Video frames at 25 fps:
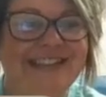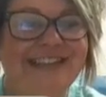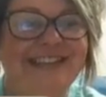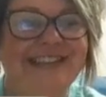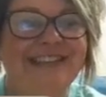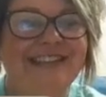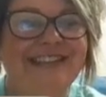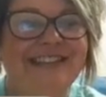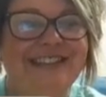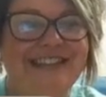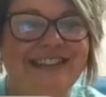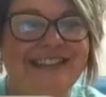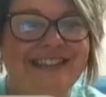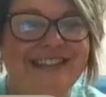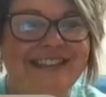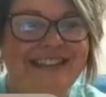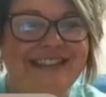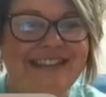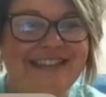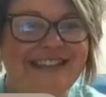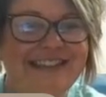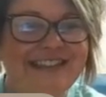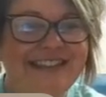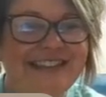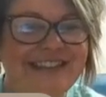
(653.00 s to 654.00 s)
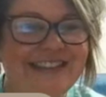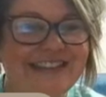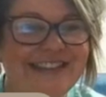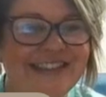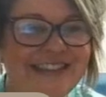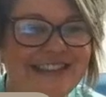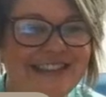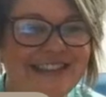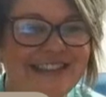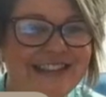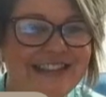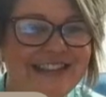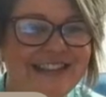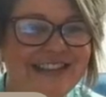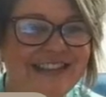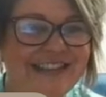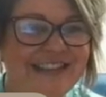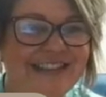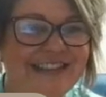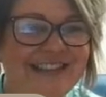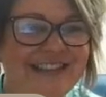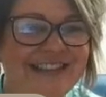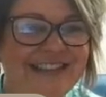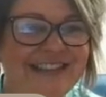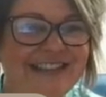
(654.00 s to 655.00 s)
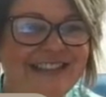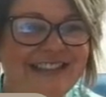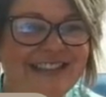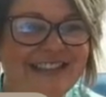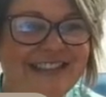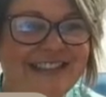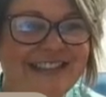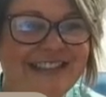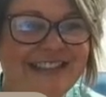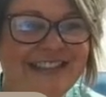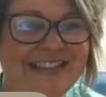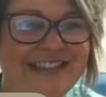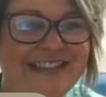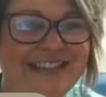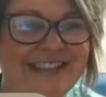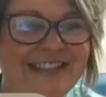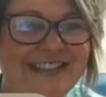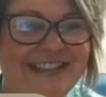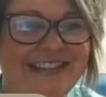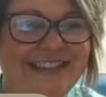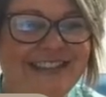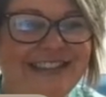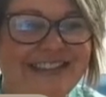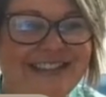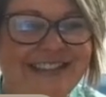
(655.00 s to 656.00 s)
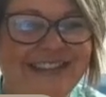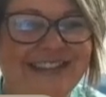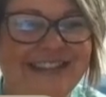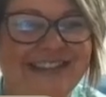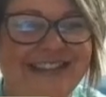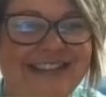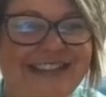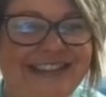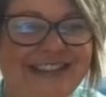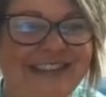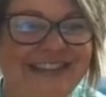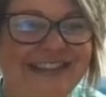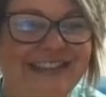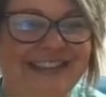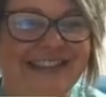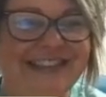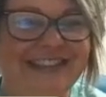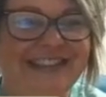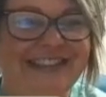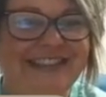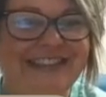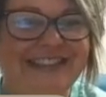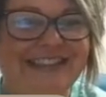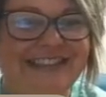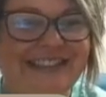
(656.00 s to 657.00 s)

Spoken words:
[no speech]